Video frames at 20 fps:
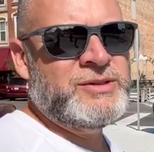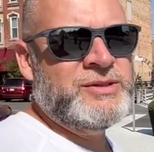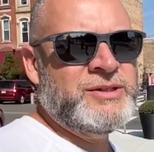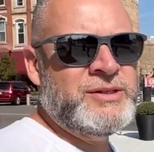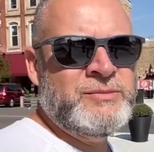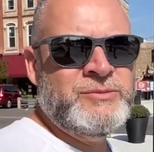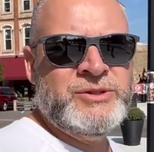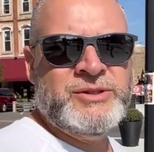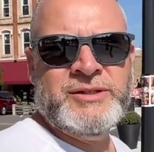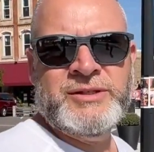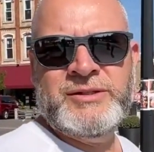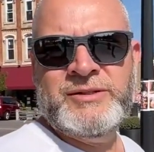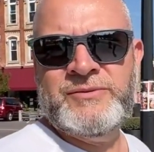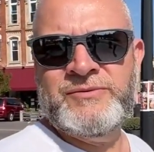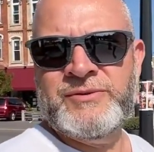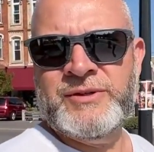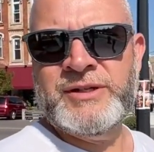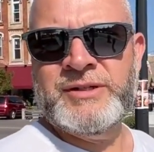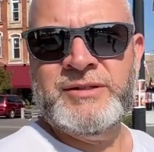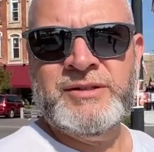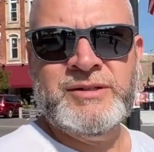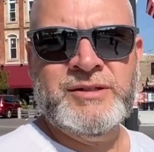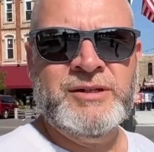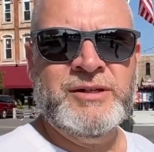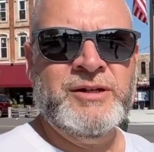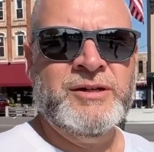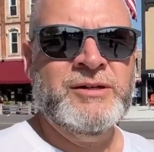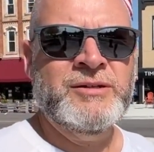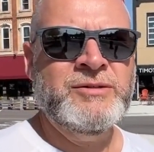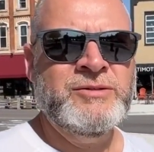Timothy's Fine
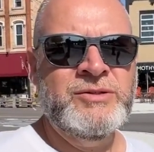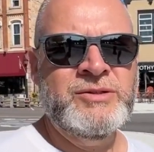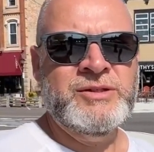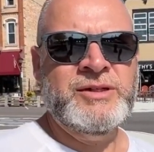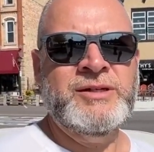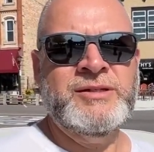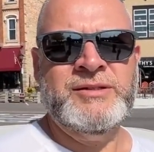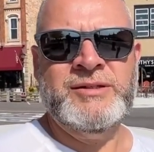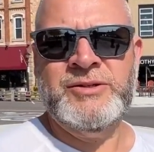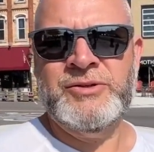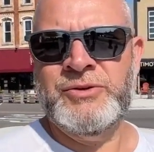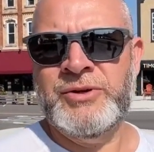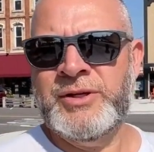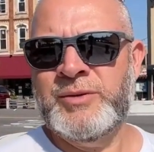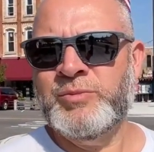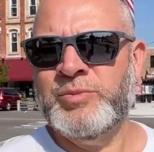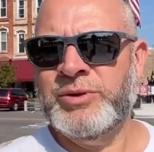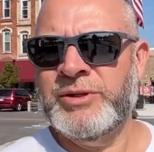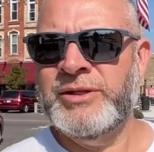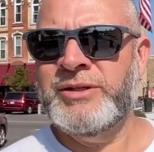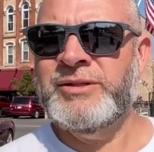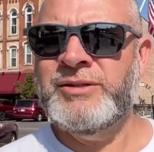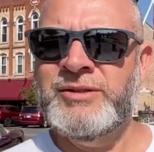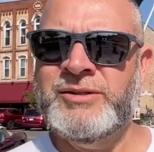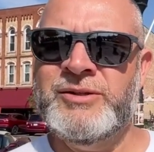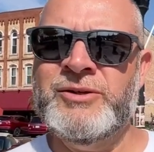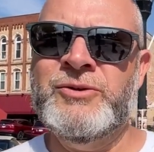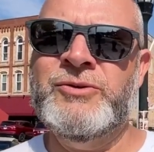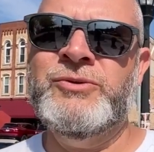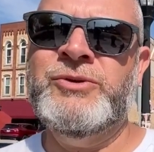Cigars. That's a great place.
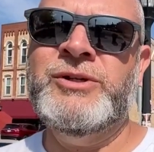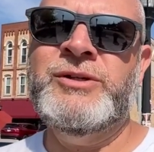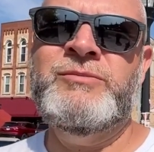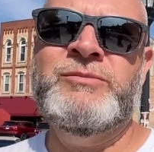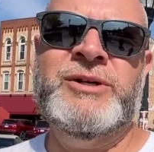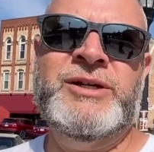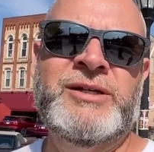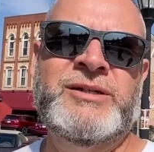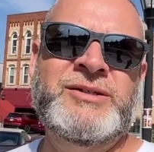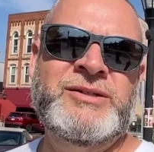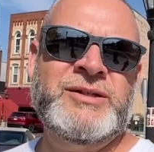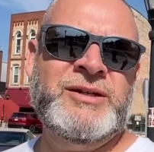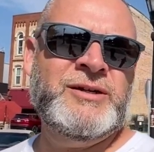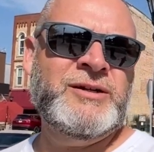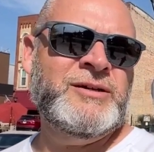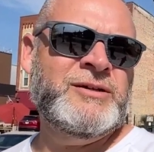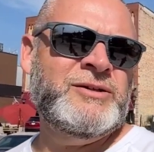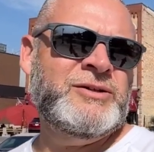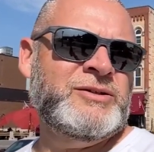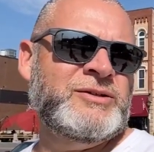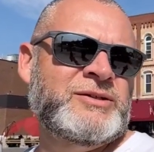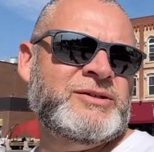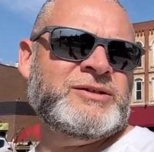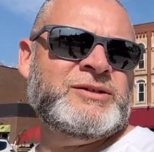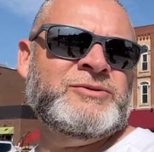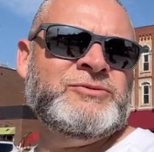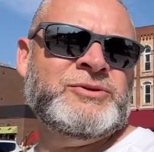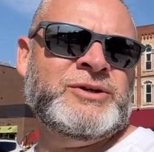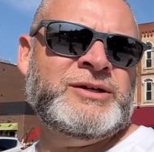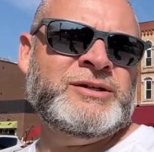Go in, buy a cigar. You can
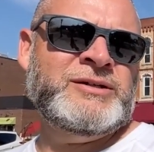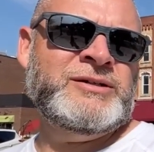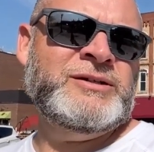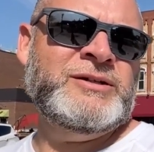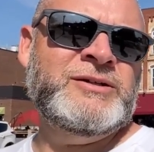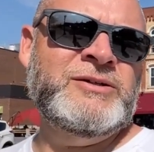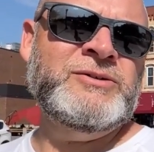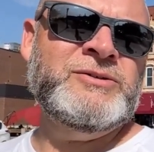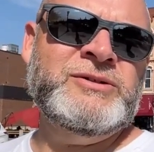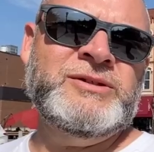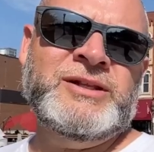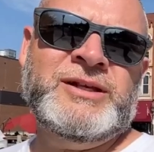sit right in there and